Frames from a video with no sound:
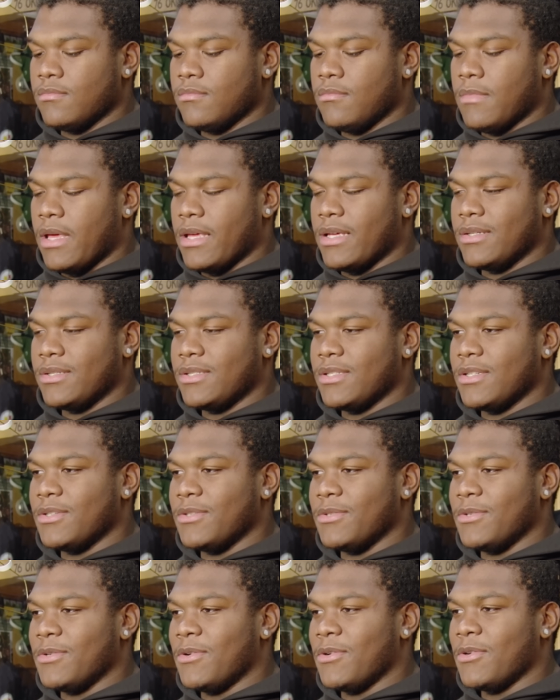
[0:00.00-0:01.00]
making sure
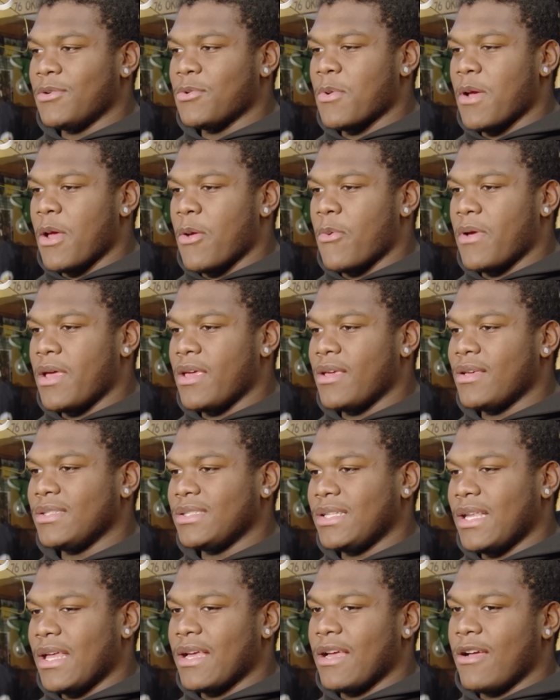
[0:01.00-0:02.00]
you're going the right way,
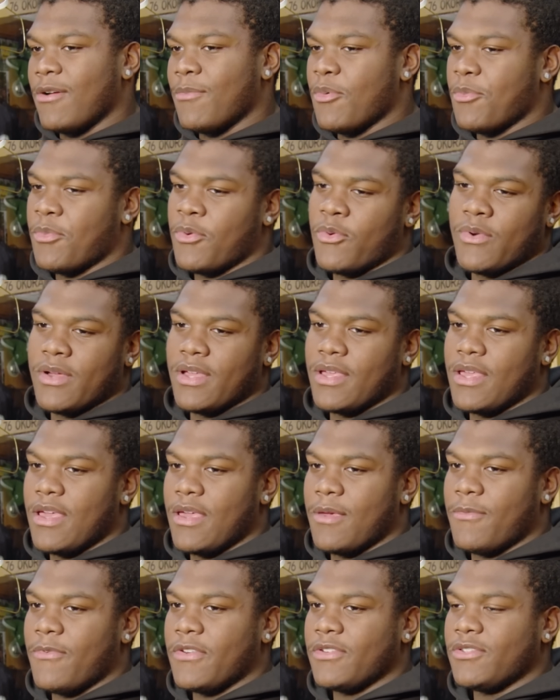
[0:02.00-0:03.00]
because, like, I remember one
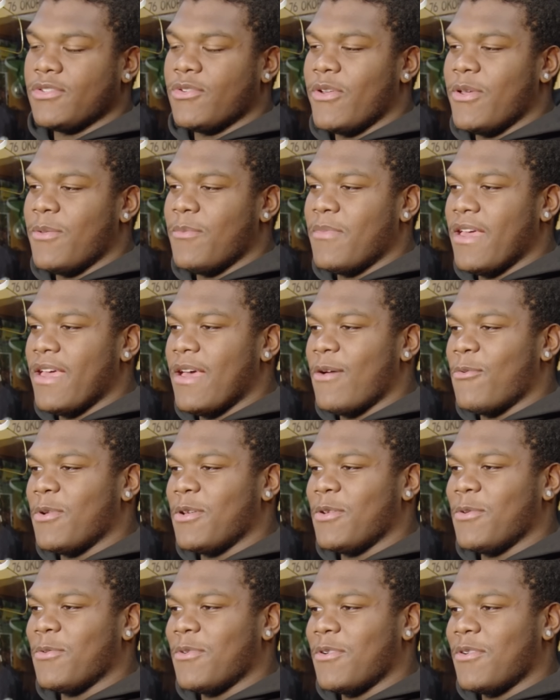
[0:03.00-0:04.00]
game versus Green Bay, I
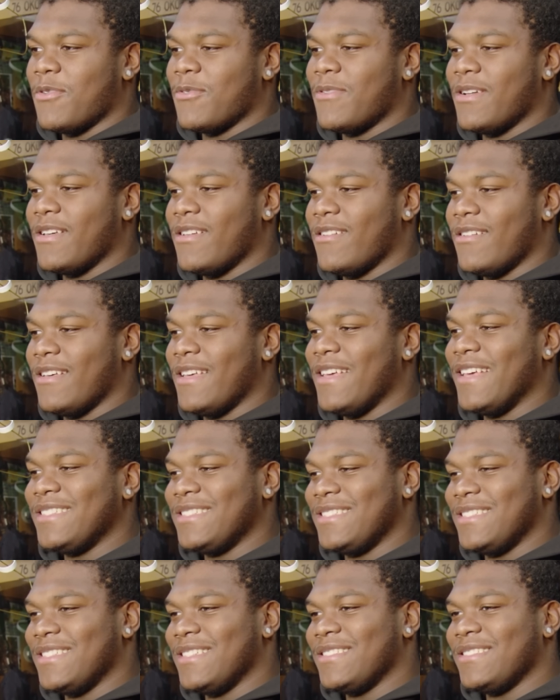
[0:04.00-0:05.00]
went the wrong way on
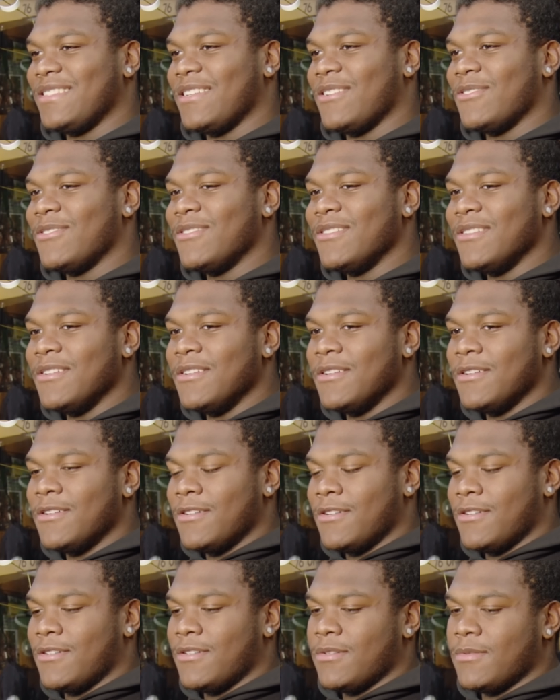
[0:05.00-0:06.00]
accident. So,
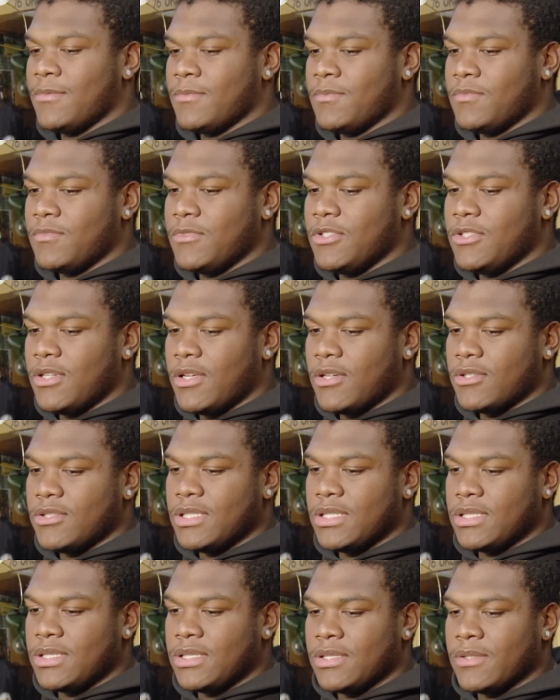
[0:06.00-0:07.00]
you know,
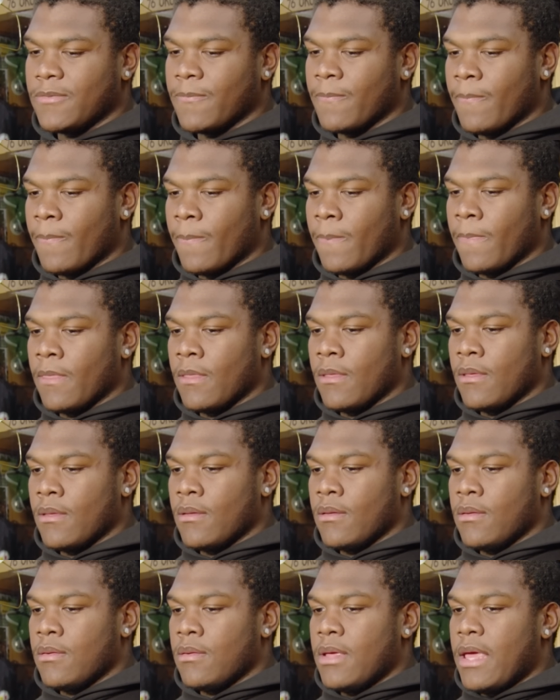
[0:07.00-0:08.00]
just
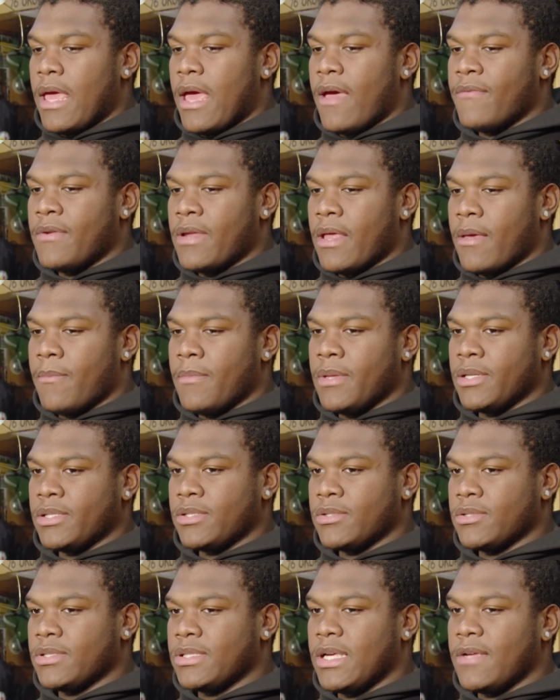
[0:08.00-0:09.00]
having that
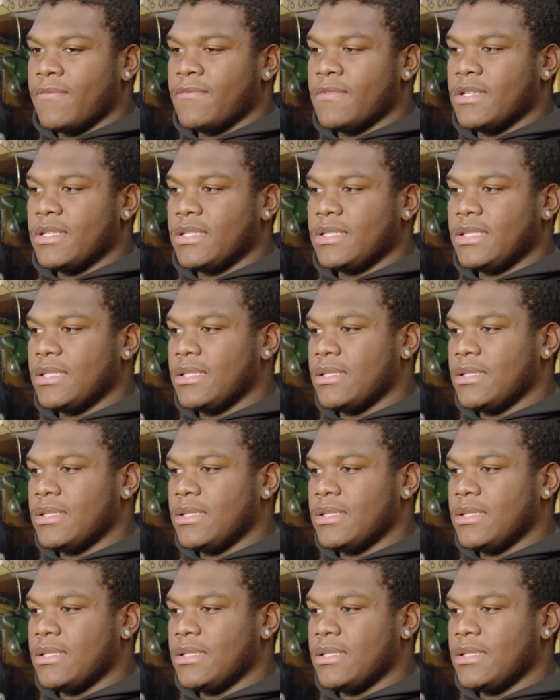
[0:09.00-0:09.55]
mental toughness